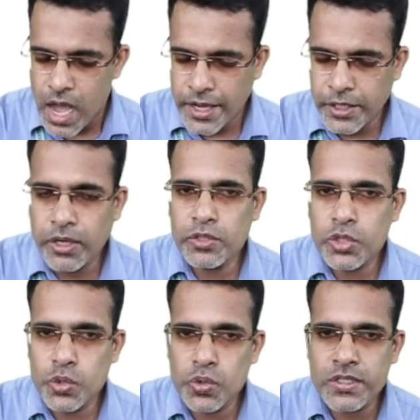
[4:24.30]
and you have
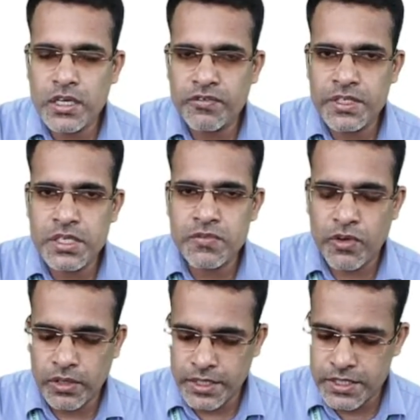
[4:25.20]
two surfaces
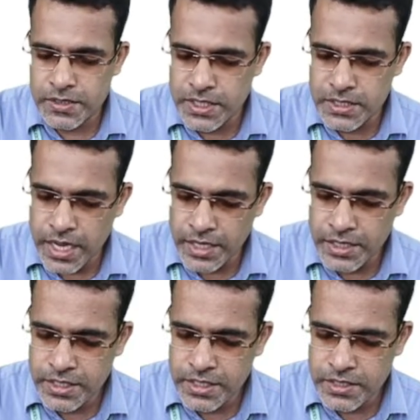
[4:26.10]
for the isthmus
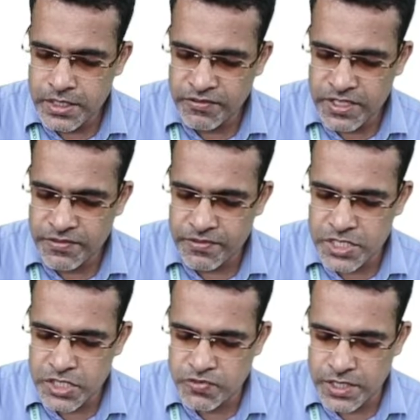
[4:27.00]
anterior surface
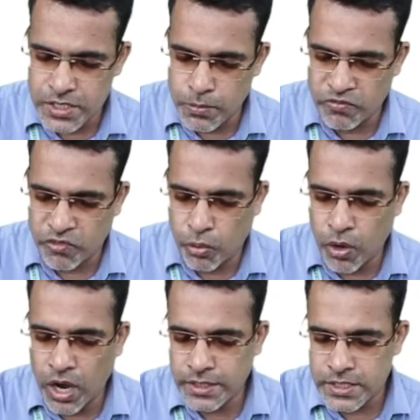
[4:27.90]
which is facing
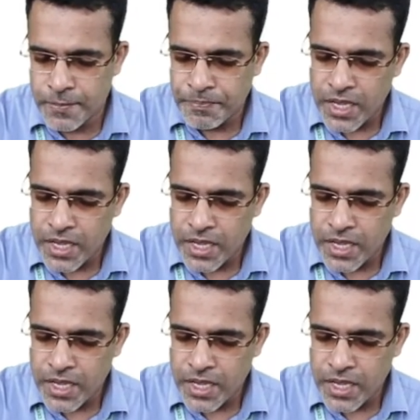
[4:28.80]
forwards